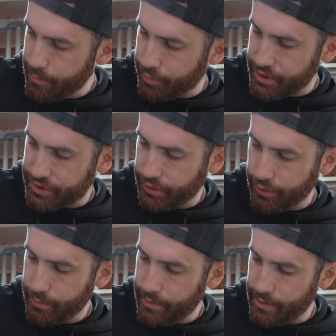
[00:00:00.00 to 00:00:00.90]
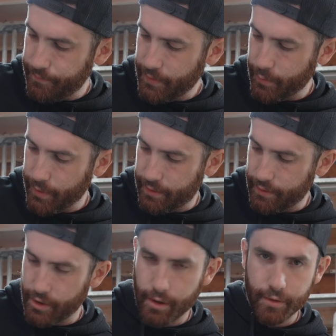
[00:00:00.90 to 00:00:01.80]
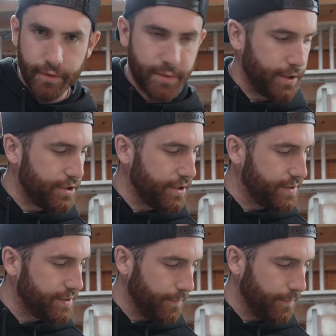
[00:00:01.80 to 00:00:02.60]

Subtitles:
brushed aluminum with toggle switches.